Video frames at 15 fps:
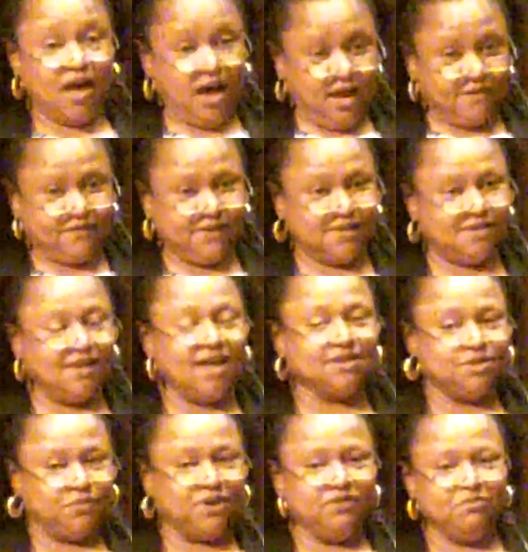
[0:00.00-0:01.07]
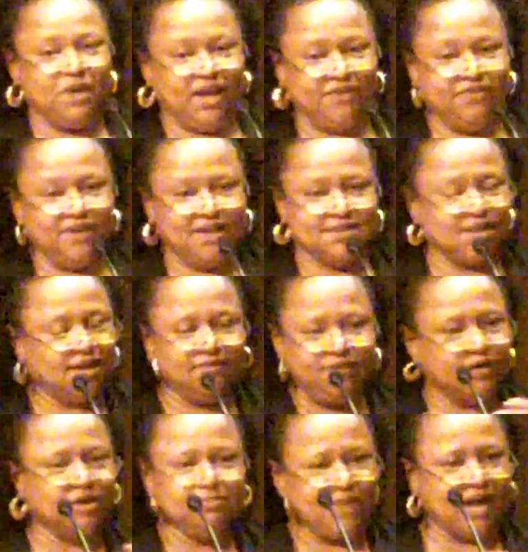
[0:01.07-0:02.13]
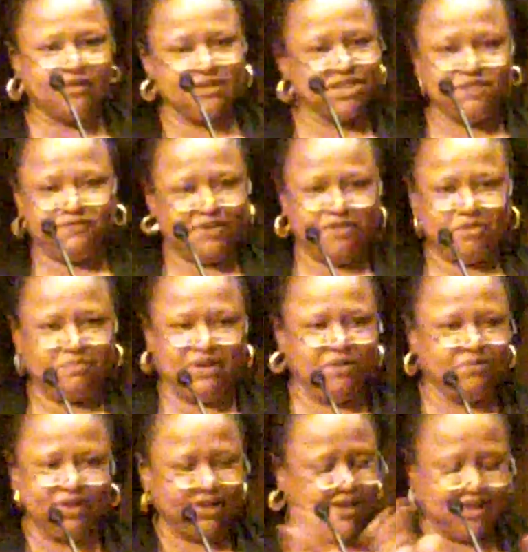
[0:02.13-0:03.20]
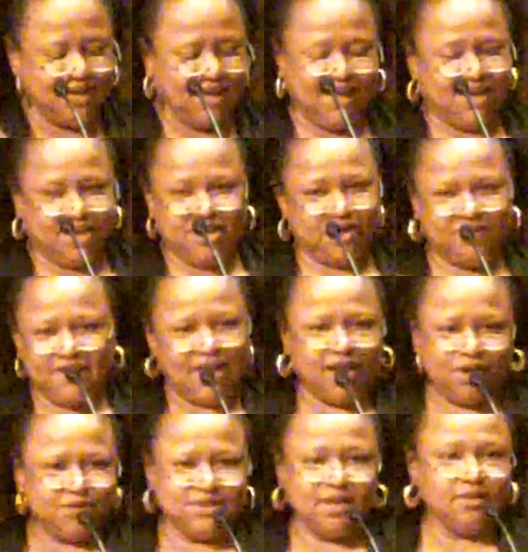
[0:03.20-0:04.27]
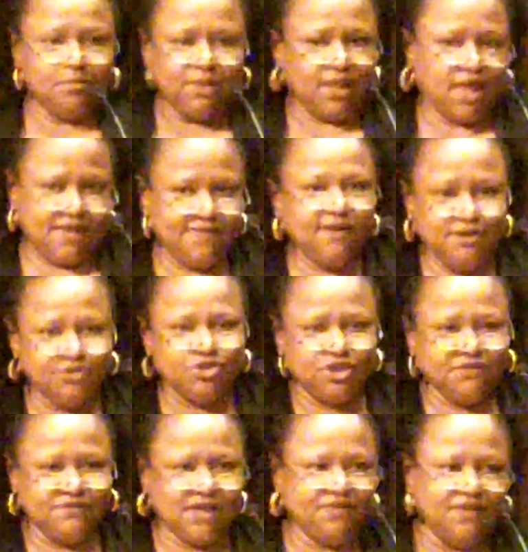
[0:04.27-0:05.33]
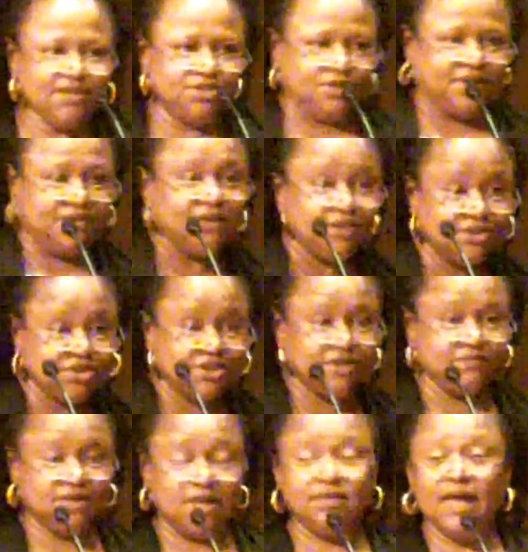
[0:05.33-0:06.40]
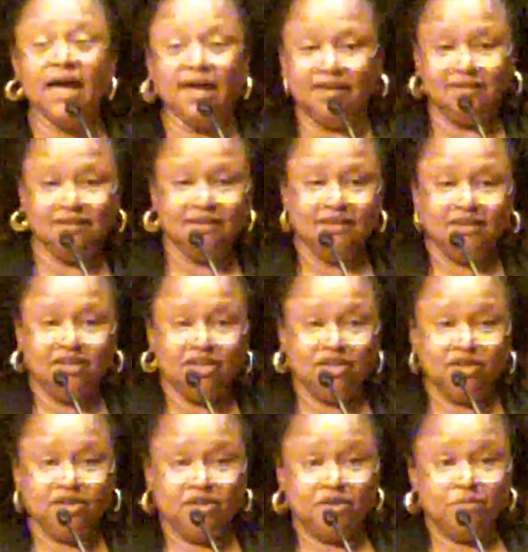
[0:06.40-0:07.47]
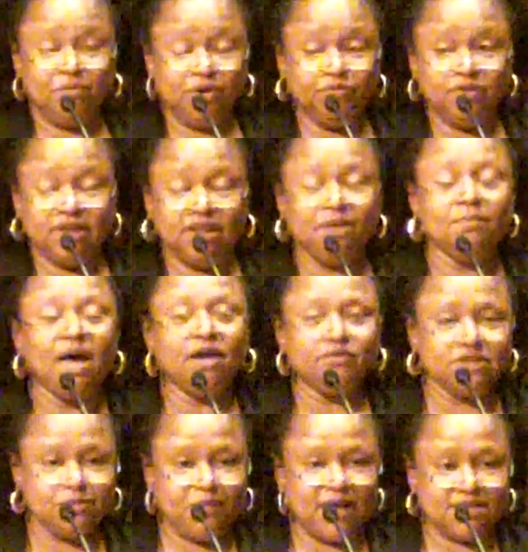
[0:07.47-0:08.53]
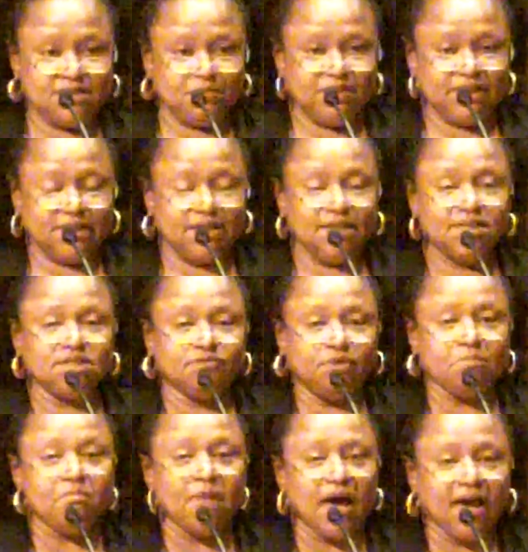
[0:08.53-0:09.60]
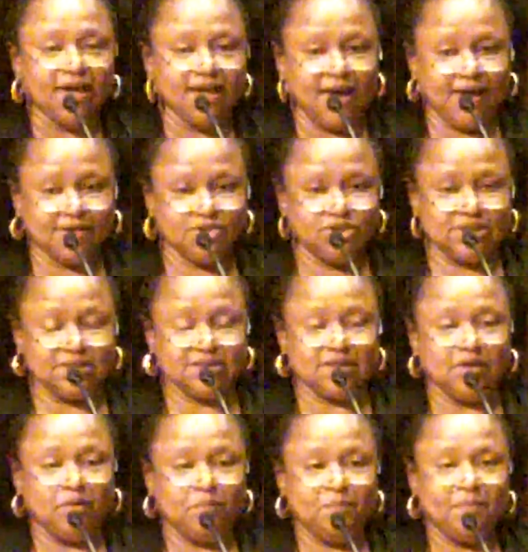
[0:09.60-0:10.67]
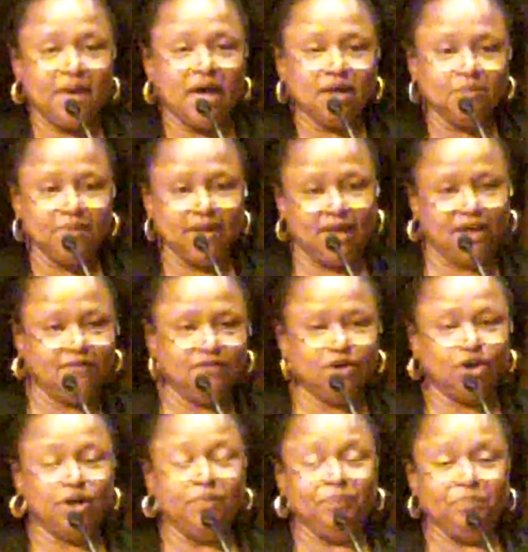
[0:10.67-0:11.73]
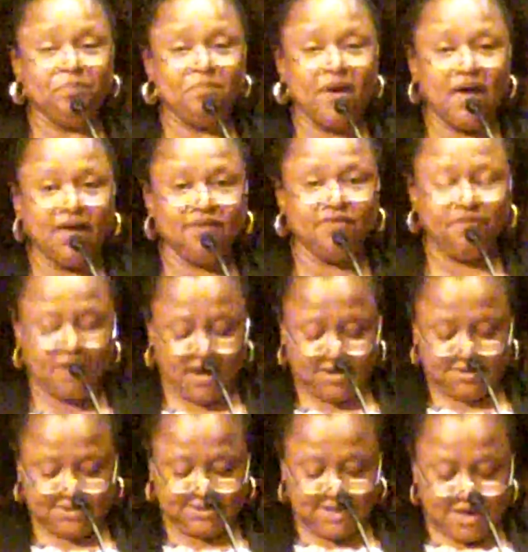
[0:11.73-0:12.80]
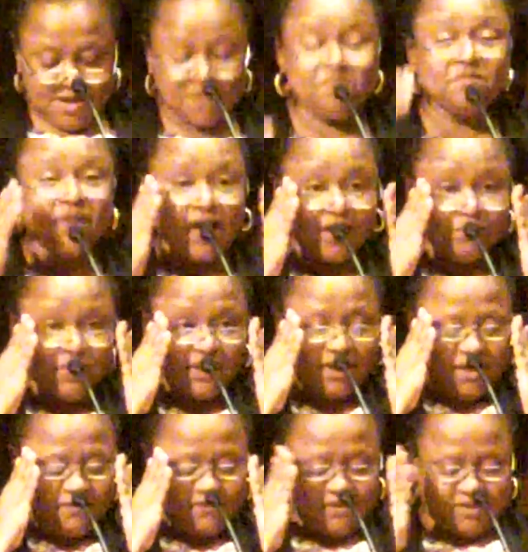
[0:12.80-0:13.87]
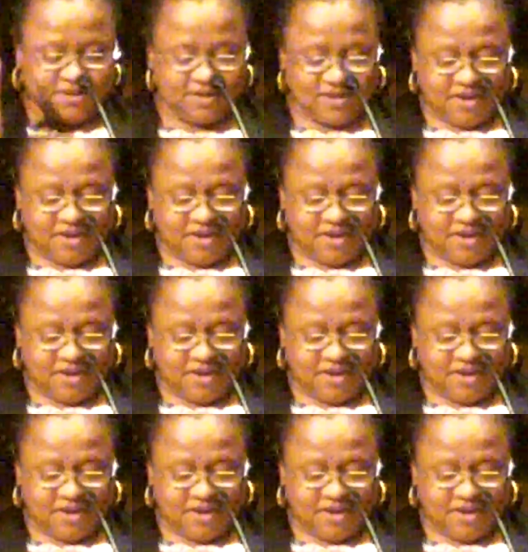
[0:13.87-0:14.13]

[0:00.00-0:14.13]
Often, that's one of my things. I get very embarrassed for other people, and then I go tell them, well, I think you should have done this, or I think you should have done that. But really, my responsibility is for my actions, my behavior, my thoughts, my beliefs.